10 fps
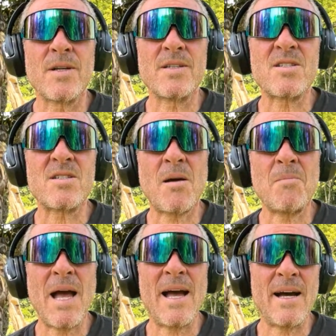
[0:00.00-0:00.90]
right?
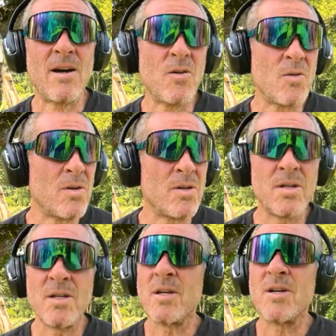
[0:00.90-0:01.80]
Somehow
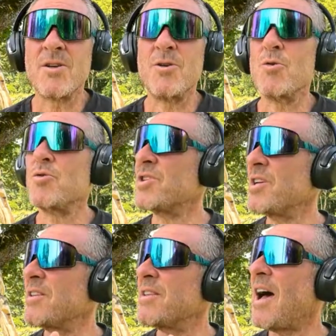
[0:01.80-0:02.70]

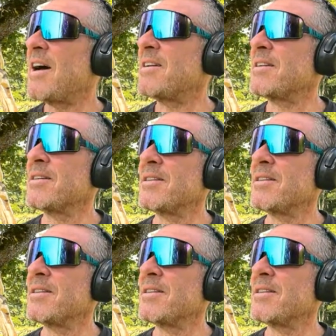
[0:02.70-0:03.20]
using that